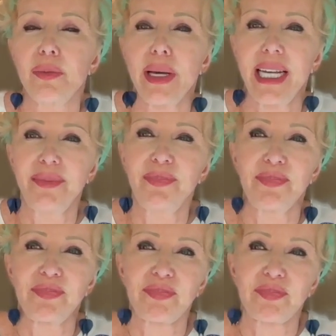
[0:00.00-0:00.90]
Ben.
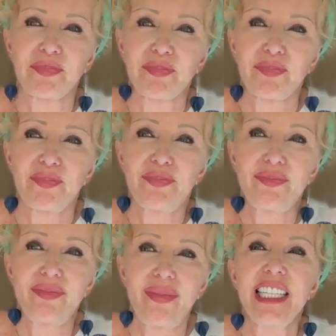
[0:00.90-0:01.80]

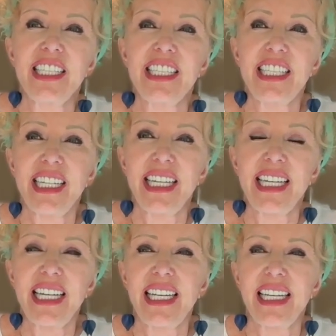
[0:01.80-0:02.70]

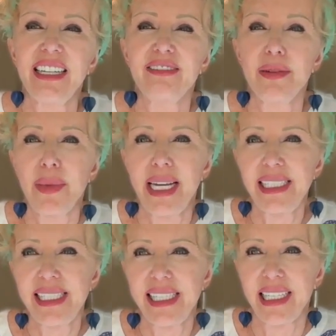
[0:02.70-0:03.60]
She remained
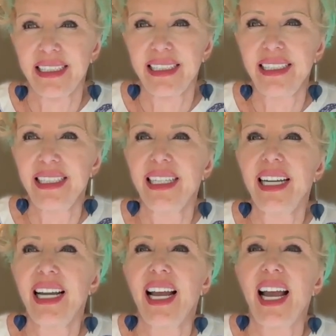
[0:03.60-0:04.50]
single,
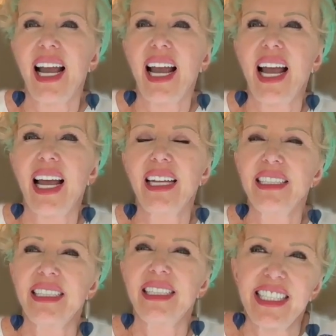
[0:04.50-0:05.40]

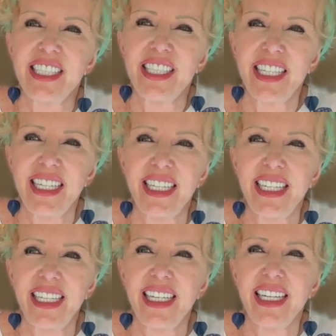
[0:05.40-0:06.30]
and
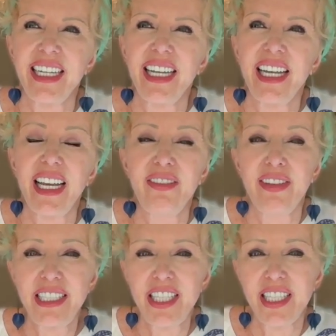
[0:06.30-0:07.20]
she
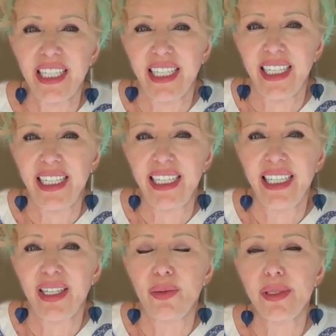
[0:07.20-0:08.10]
eventually
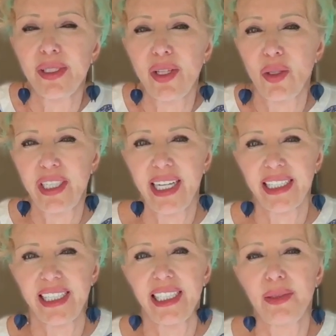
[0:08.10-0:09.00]
was
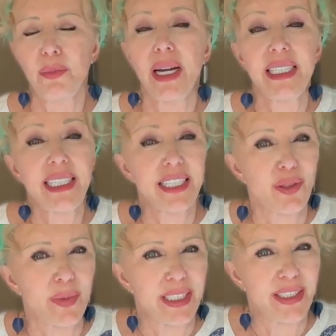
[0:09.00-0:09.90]
contacted by a
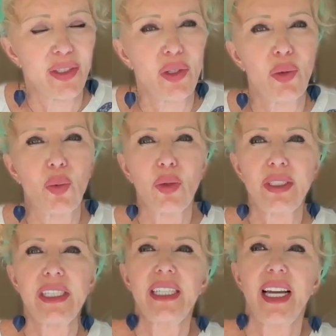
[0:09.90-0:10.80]
Dutchman who
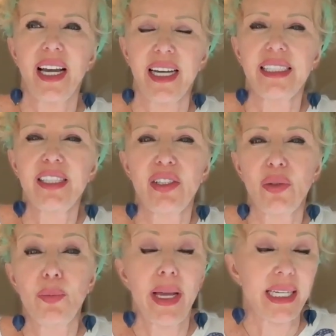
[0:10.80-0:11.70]
wanted her
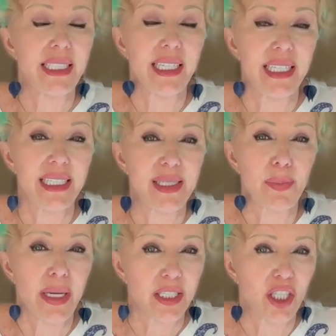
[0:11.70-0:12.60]
to paint his
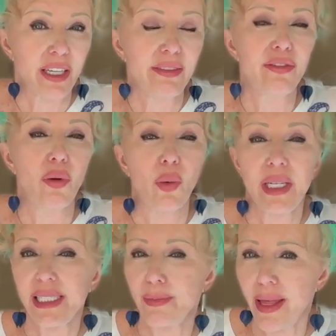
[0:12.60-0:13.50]
picture for
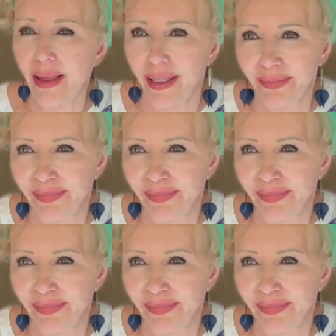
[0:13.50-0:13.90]
his mother.